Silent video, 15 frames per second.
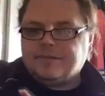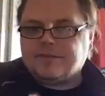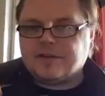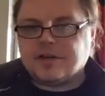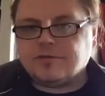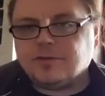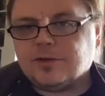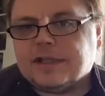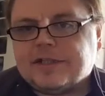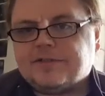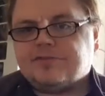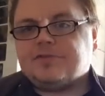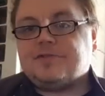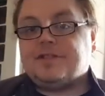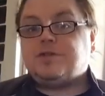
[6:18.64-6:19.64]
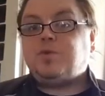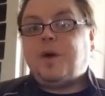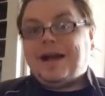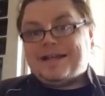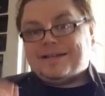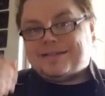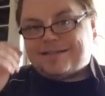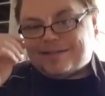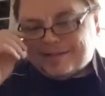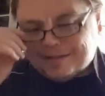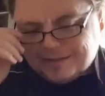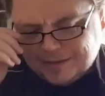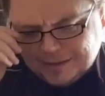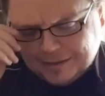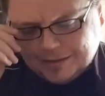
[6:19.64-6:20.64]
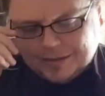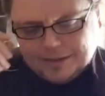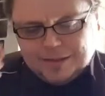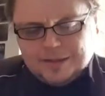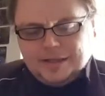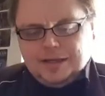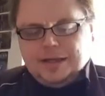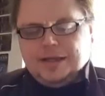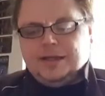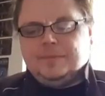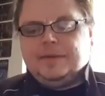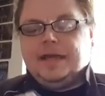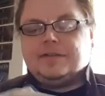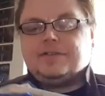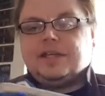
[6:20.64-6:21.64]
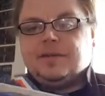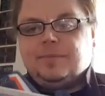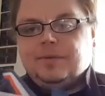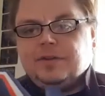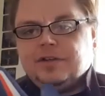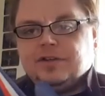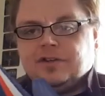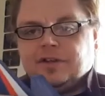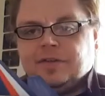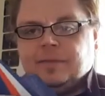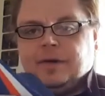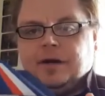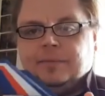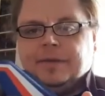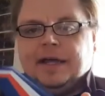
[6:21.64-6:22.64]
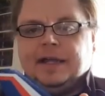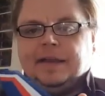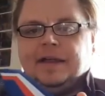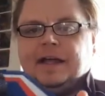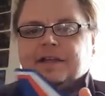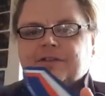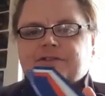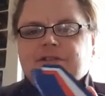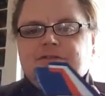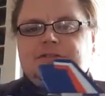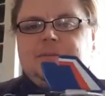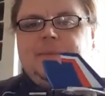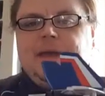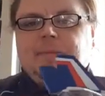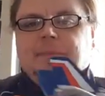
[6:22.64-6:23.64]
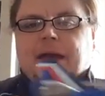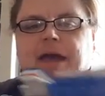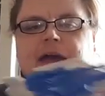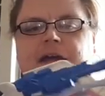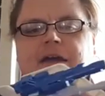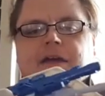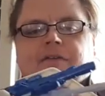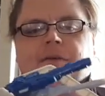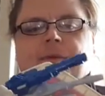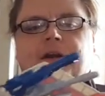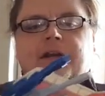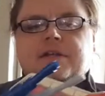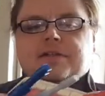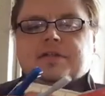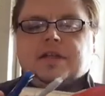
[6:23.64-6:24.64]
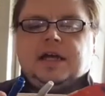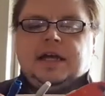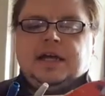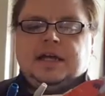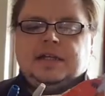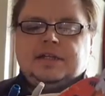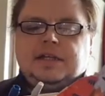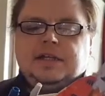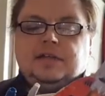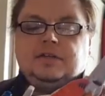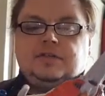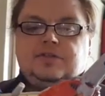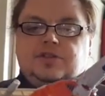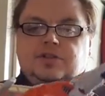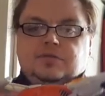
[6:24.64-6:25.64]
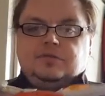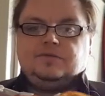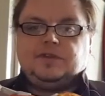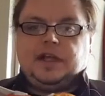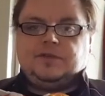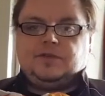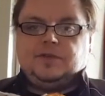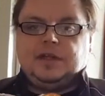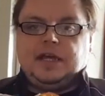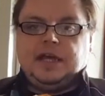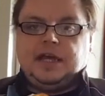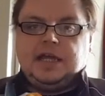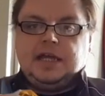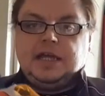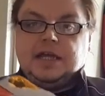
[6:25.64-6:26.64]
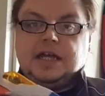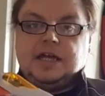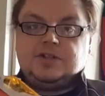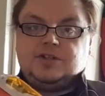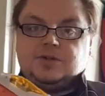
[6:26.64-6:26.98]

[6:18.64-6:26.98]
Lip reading: before I got rudely interrupted twice. Yeah, so you can put the gun on the bottom there like that, which looks a bit better, if I'm honest. And you can fly through the air, and